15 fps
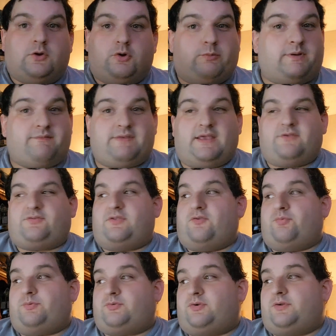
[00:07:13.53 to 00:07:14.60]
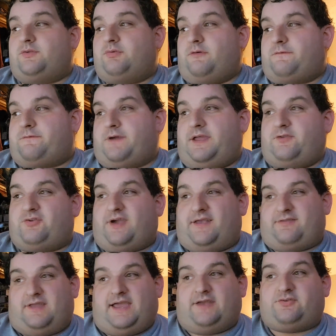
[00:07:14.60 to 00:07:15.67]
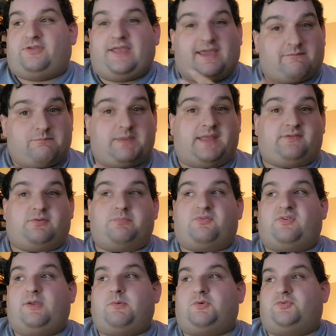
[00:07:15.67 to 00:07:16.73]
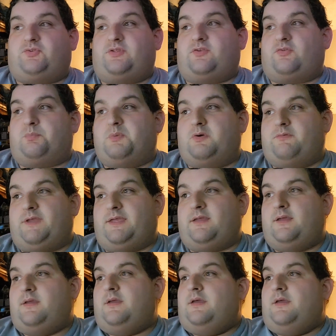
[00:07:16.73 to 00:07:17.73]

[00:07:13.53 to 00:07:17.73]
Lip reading: Who would have guessed this would turn into a franchise? They actually have made some sequels to this movie.